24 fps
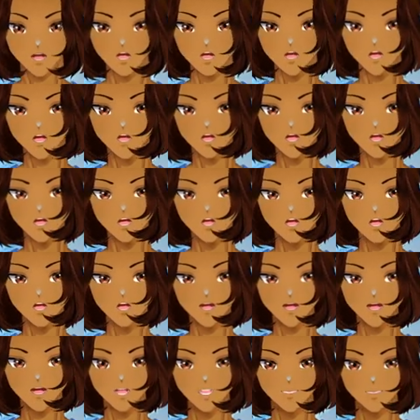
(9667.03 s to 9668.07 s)
Oh
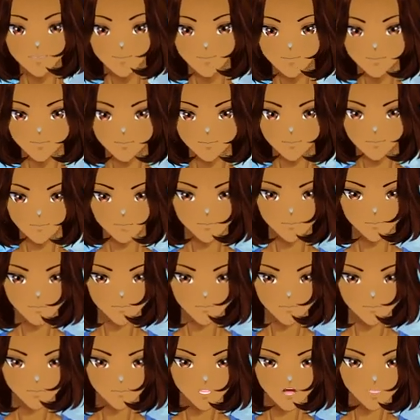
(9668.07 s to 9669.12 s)
well.
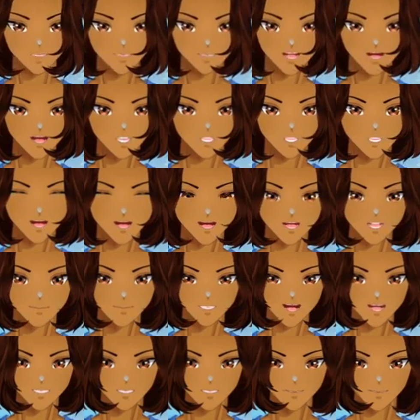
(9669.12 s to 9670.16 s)
I mean, technically, I could
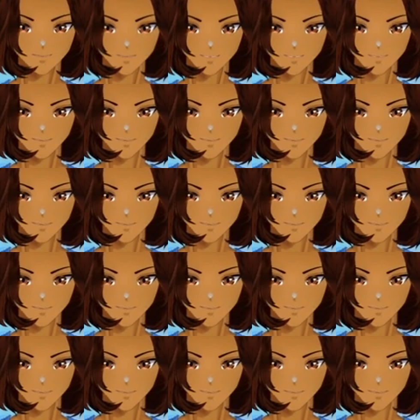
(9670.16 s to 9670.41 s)
buy this too.